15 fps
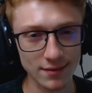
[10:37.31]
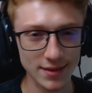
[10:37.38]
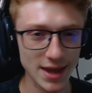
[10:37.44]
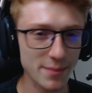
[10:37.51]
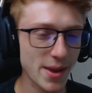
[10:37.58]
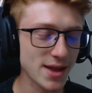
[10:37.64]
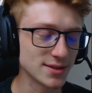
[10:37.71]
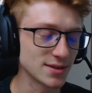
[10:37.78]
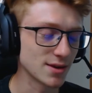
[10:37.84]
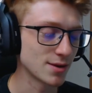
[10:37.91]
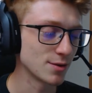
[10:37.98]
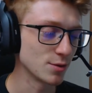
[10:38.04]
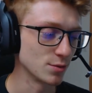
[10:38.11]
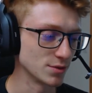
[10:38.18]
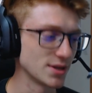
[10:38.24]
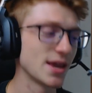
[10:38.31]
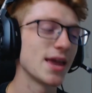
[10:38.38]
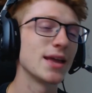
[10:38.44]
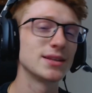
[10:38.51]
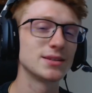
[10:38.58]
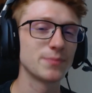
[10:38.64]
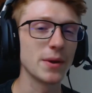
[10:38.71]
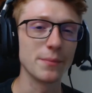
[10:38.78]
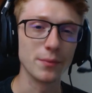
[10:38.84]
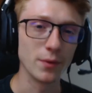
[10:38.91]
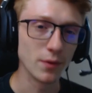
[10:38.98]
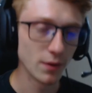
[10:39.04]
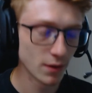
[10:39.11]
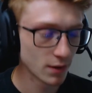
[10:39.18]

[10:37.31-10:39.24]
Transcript: That man's huge. He hits people.